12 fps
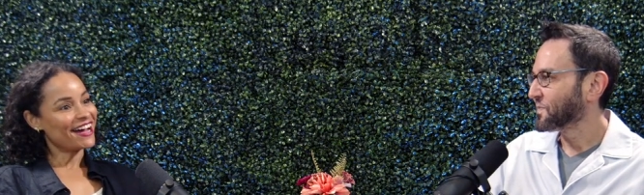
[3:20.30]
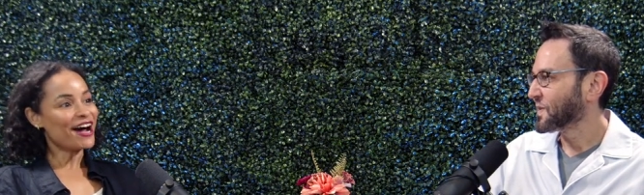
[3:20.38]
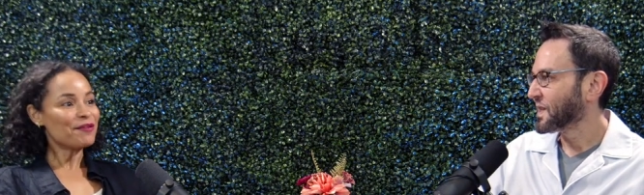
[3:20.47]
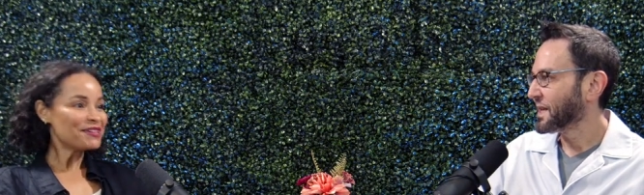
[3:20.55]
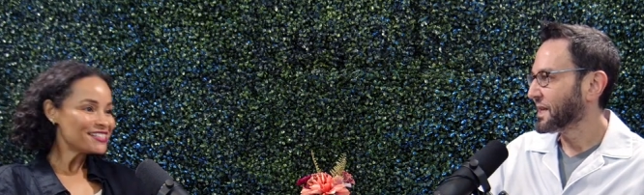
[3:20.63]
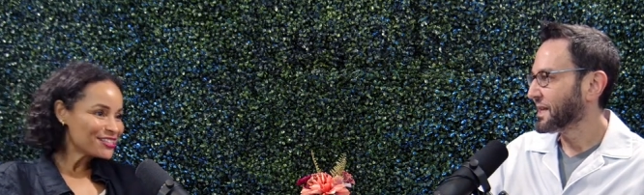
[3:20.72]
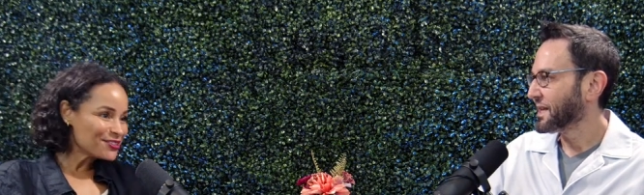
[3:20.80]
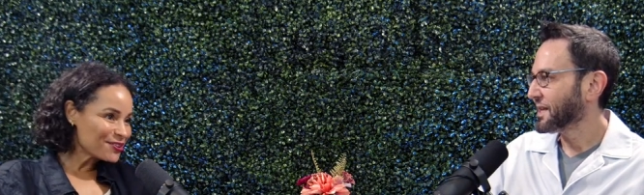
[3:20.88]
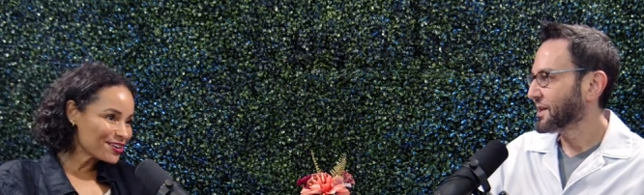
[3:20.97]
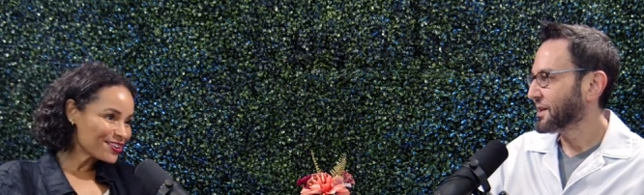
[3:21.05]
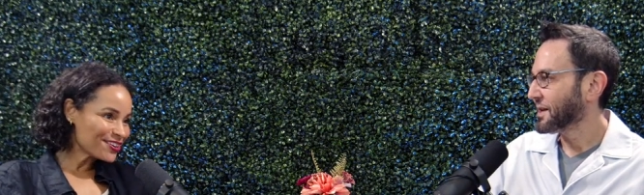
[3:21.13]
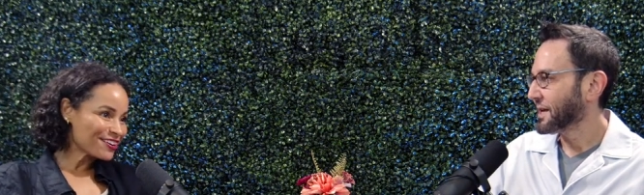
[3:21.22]
Speaker 1: I'm a
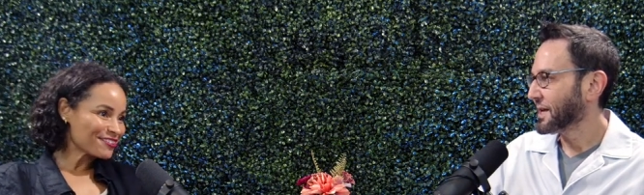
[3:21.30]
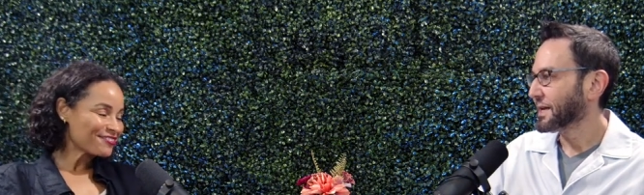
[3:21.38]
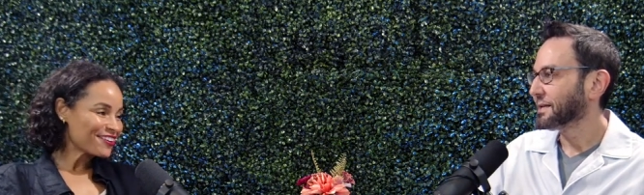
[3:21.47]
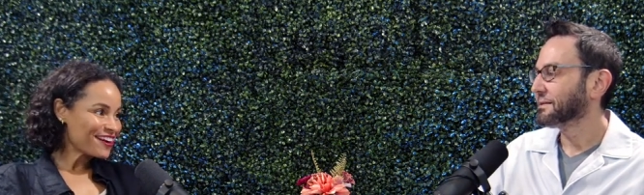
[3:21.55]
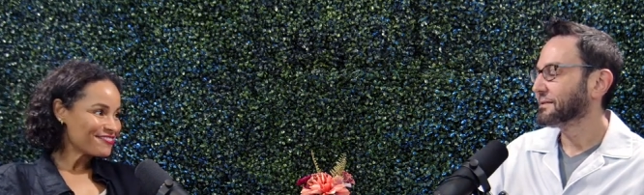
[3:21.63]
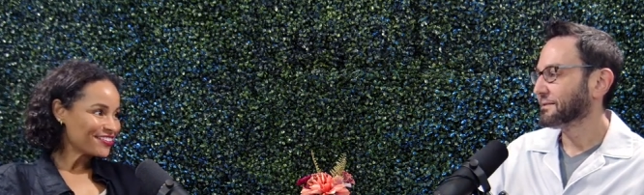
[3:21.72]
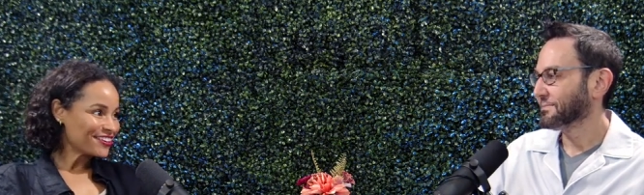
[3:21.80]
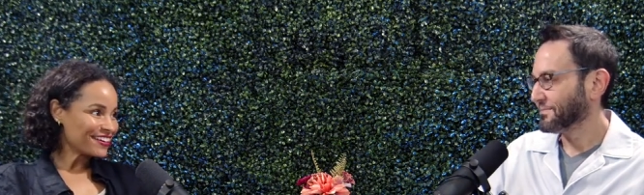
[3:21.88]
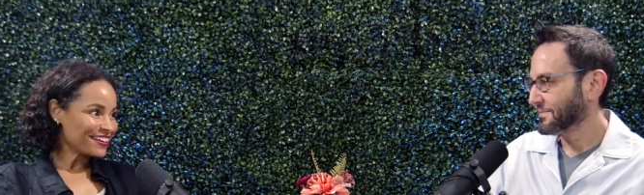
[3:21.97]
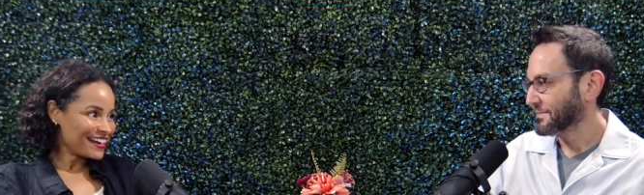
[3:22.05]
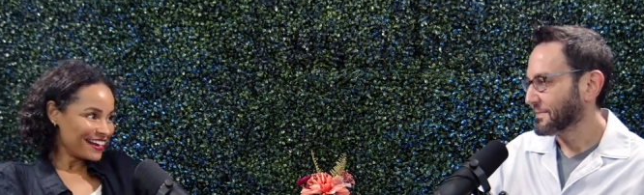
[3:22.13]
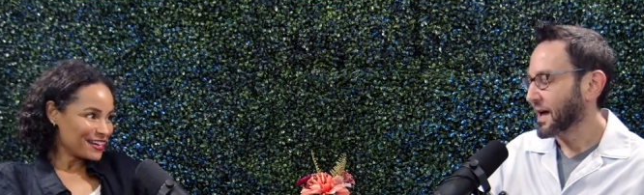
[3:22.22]
Dior girl
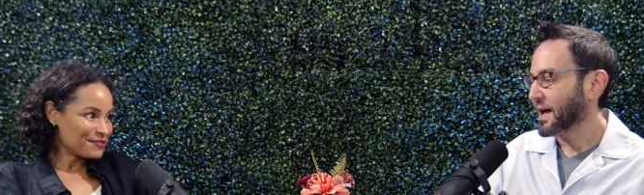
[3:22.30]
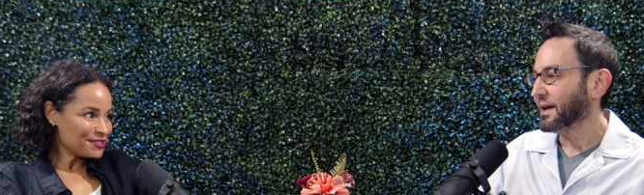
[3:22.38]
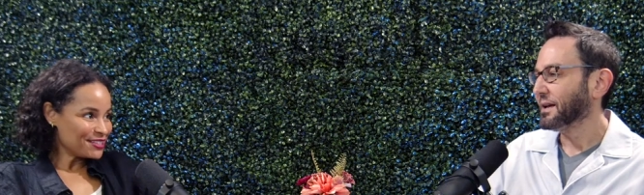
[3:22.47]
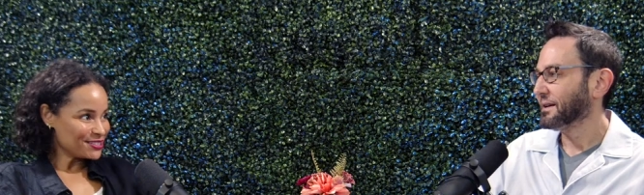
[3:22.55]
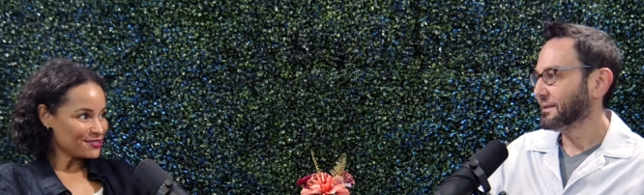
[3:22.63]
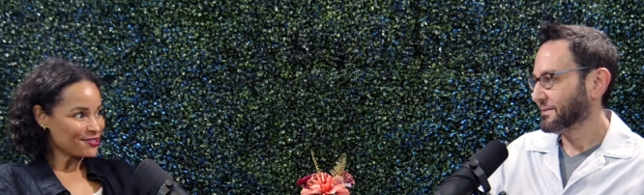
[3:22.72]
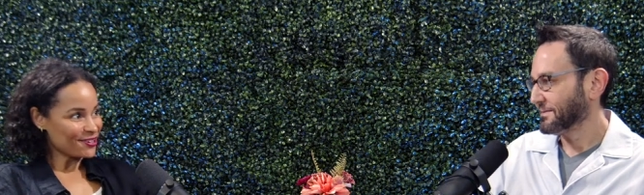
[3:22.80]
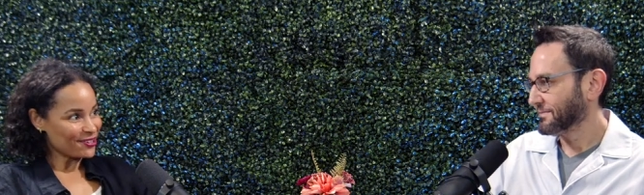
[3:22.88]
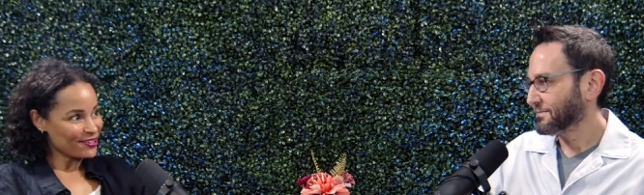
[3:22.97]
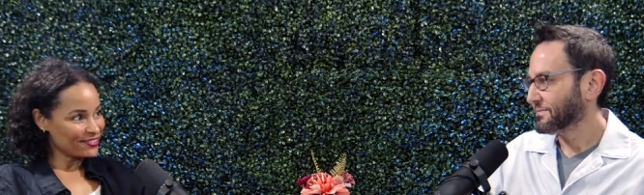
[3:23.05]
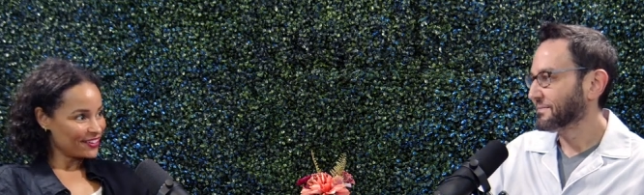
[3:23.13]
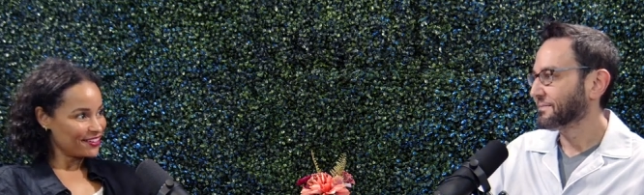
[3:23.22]
forever. I am a Dior
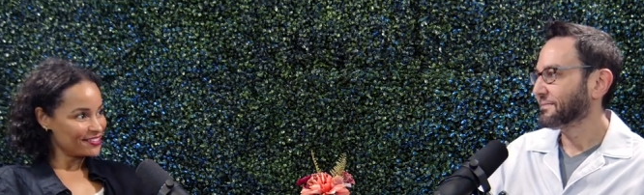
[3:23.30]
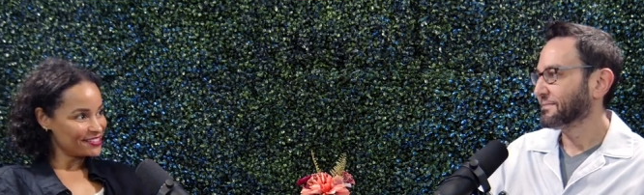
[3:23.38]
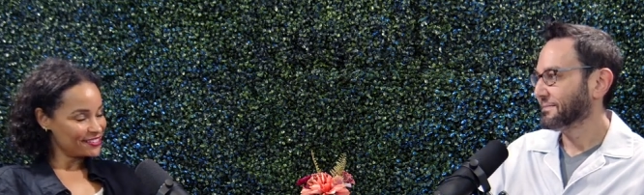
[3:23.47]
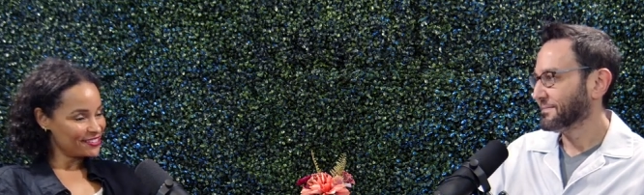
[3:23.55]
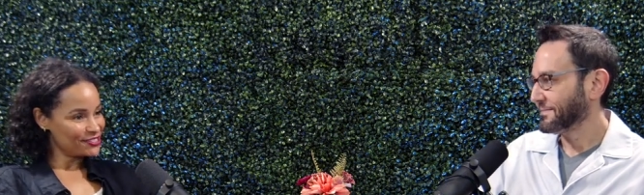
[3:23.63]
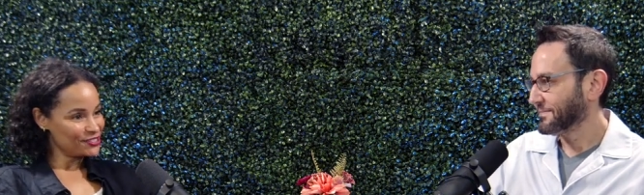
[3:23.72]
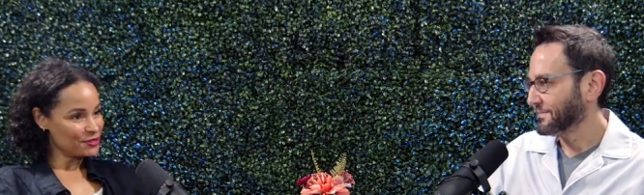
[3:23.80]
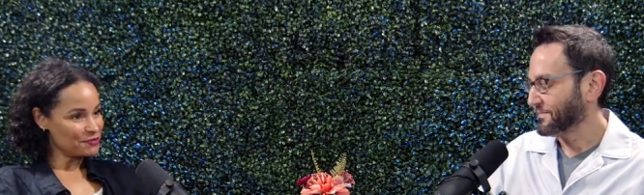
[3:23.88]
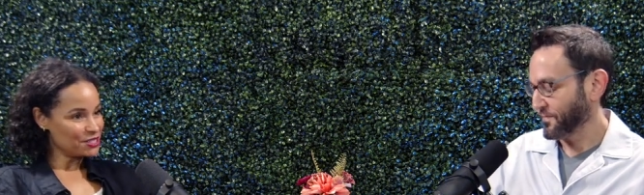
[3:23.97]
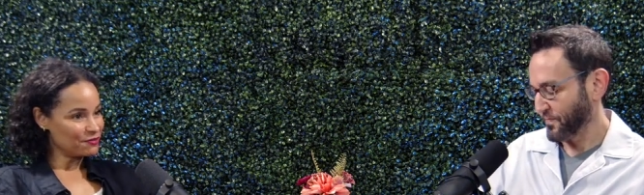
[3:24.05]
girl. There, there's so much